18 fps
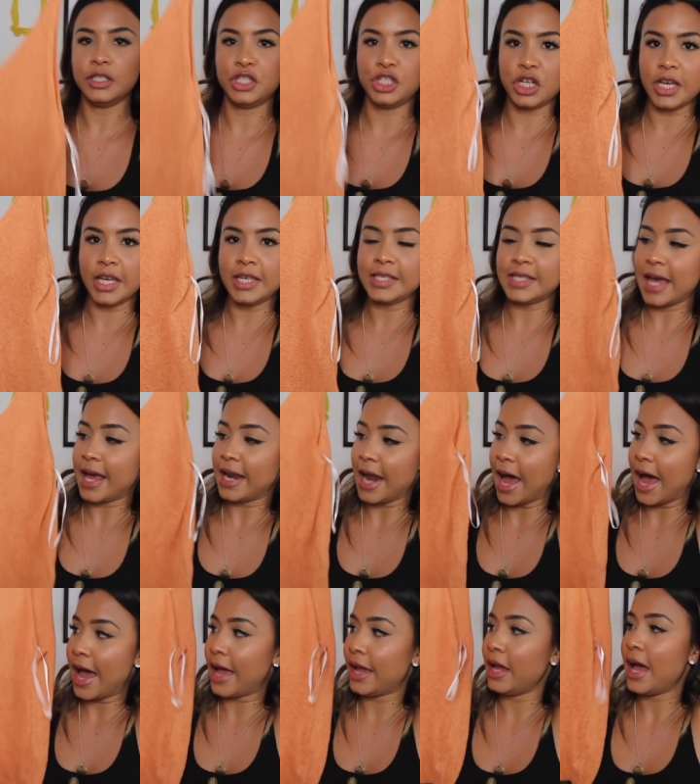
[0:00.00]
jeans, and
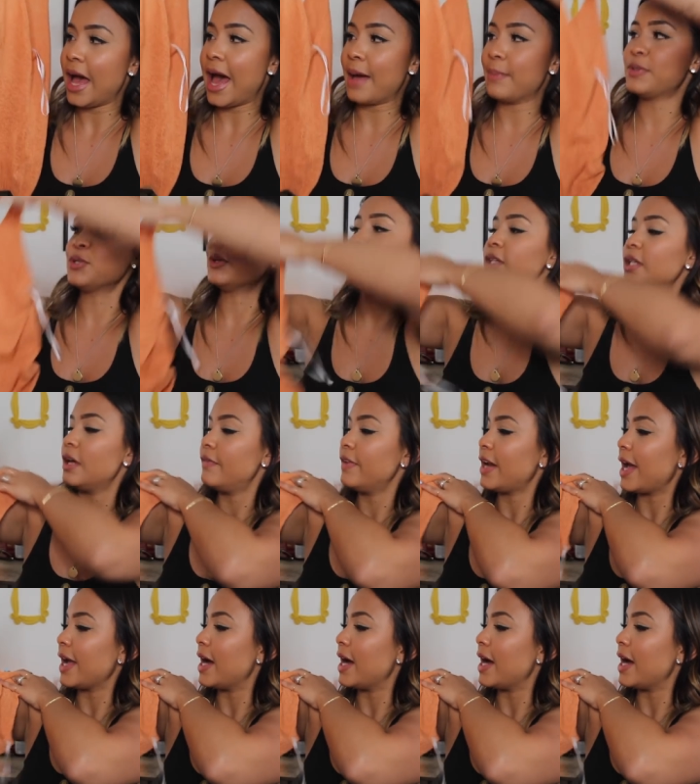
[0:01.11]
I absolutely love it.